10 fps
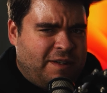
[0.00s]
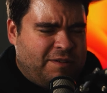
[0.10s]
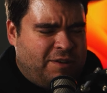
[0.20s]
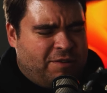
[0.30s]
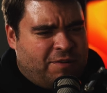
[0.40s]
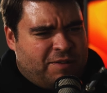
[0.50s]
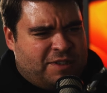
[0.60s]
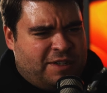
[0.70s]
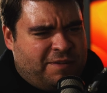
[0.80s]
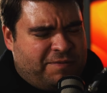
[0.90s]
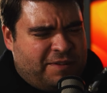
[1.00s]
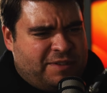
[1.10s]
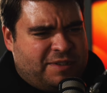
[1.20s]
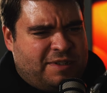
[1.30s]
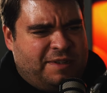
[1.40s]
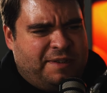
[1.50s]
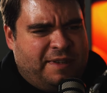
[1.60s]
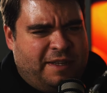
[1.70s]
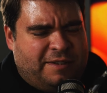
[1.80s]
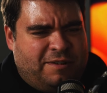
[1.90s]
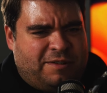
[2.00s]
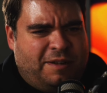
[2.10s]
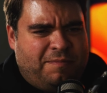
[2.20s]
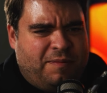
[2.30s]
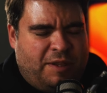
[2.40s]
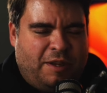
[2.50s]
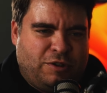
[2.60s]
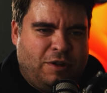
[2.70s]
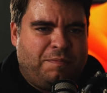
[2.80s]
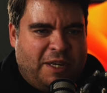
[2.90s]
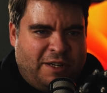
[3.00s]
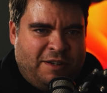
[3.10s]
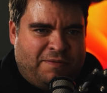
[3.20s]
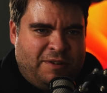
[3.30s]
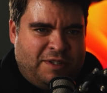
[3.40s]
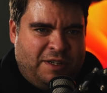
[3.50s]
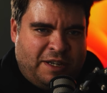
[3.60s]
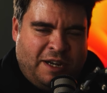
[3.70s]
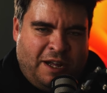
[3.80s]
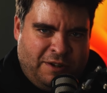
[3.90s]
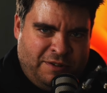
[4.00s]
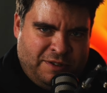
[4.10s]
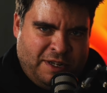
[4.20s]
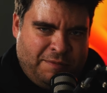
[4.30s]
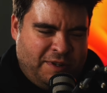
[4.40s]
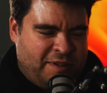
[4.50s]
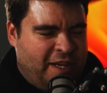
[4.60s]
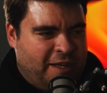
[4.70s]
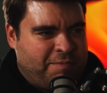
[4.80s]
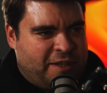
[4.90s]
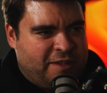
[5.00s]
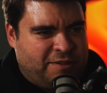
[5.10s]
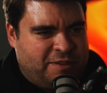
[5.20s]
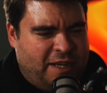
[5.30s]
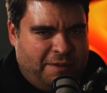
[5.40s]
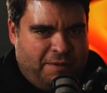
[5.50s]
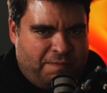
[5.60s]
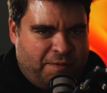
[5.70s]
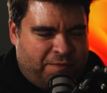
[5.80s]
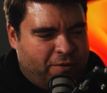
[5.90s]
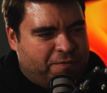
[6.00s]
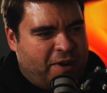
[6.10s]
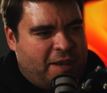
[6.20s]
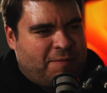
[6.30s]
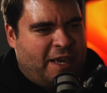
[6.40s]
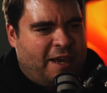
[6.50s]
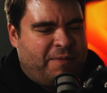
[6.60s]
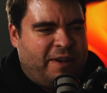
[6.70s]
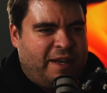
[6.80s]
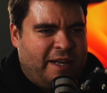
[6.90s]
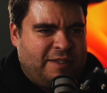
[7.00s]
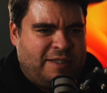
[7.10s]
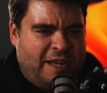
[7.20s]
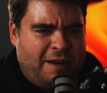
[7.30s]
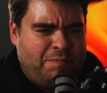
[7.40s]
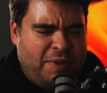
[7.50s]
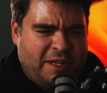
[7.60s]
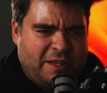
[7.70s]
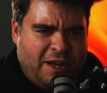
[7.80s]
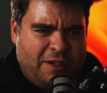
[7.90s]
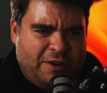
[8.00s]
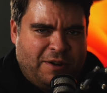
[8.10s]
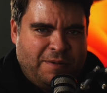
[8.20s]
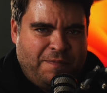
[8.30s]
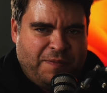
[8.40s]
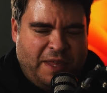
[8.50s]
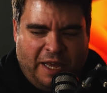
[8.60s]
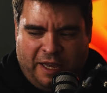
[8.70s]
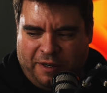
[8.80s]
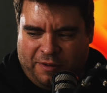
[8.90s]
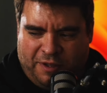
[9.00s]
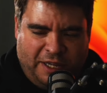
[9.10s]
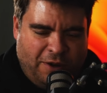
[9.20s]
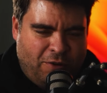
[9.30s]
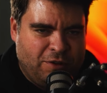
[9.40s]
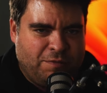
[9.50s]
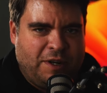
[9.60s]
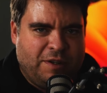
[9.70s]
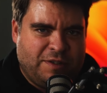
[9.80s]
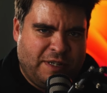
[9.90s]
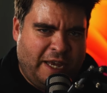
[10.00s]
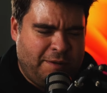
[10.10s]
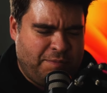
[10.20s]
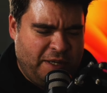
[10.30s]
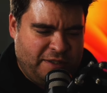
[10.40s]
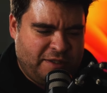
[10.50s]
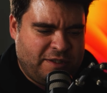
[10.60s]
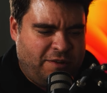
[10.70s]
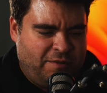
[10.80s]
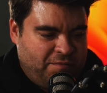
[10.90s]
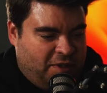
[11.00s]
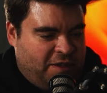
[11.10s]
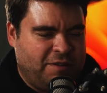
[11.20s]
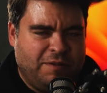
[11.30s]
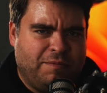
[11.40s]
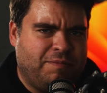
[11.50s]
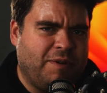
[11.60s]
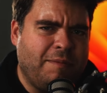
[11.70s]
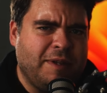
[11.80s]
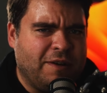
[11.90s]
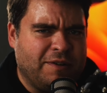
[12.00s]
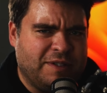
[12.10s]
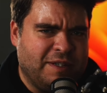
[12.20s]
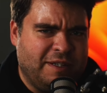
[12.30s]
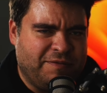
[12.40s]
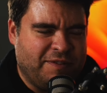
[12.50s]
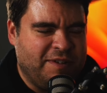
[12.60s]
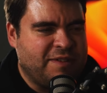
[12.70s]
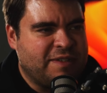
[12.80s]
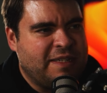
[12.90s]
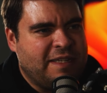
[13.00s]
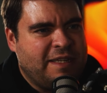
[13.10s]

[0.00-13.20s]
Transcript: Do you notice a difference? There should be a difference in the colors, I would think, because the full frame camera has 10-bit color and the old one is 8-bit, so you probably notice a difference.